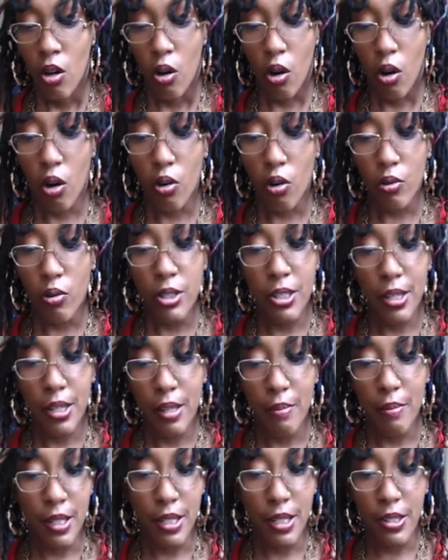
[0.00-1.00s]
Old
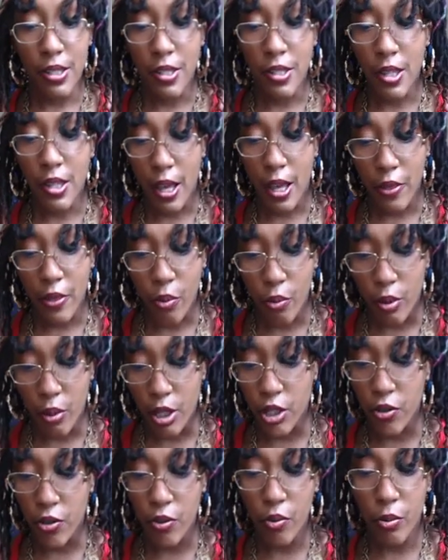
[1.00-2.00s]
demons that the
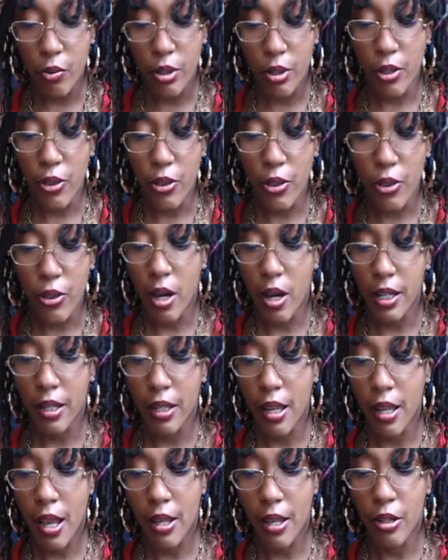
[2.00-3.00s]
Western world thought it
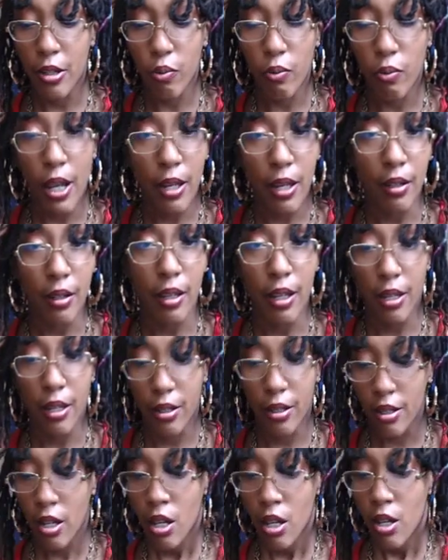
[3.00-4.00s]
had
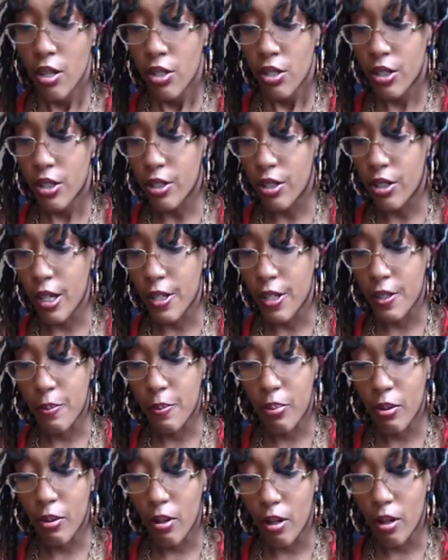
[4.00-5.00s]
eradicated, such
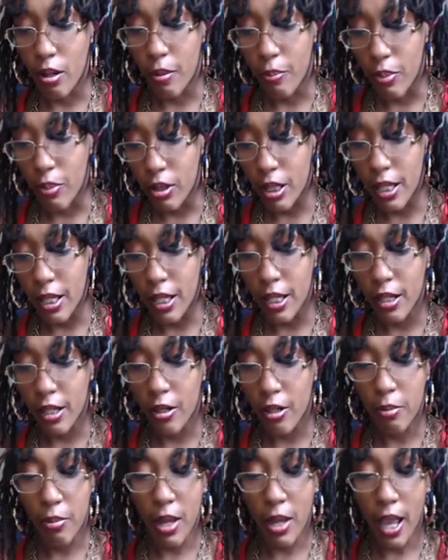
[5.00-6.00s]
as uh, plague
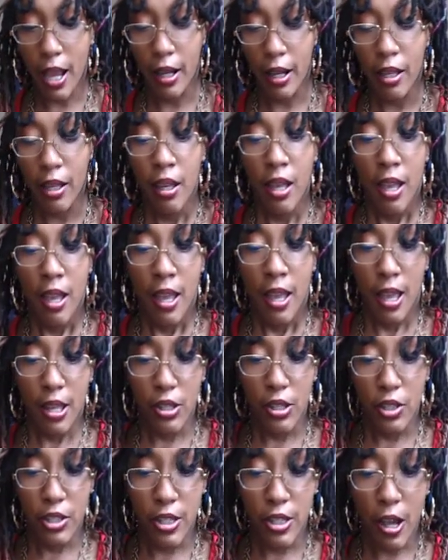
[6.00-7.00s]
or bac and
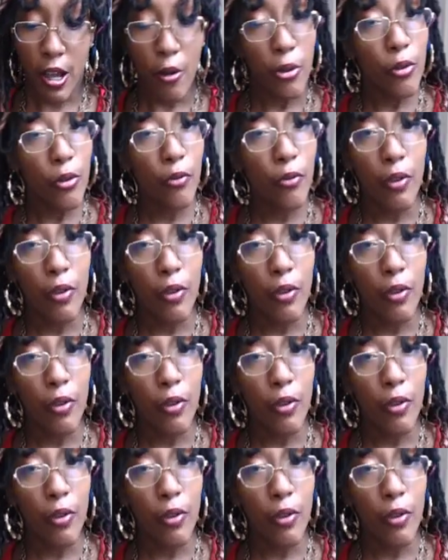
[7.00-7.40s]
stealth